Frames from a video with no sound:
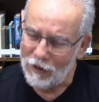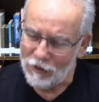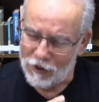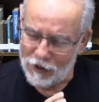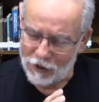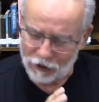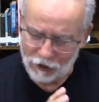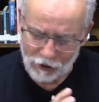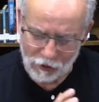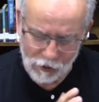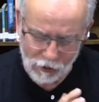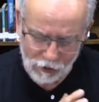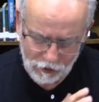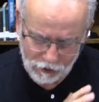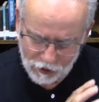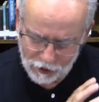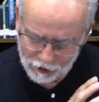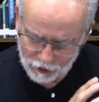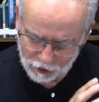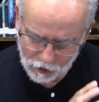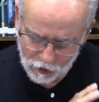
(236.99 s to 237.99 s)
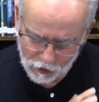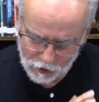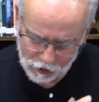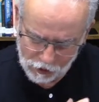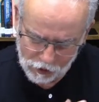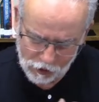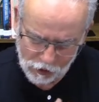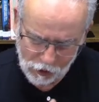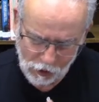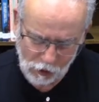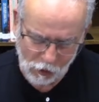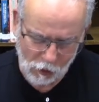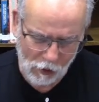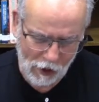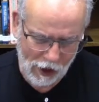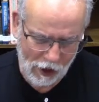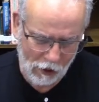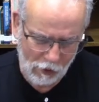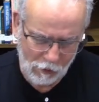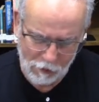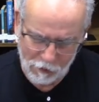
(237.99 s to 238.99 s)
they're going so
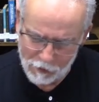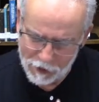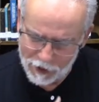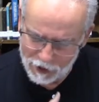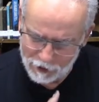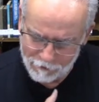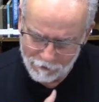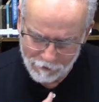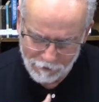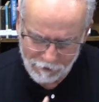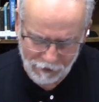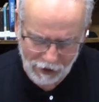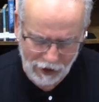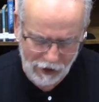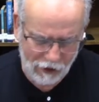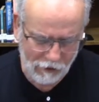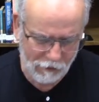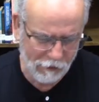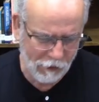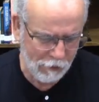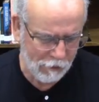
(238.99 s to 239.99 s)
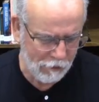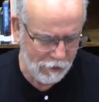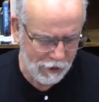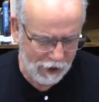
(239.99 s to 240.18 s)
well, being faithful,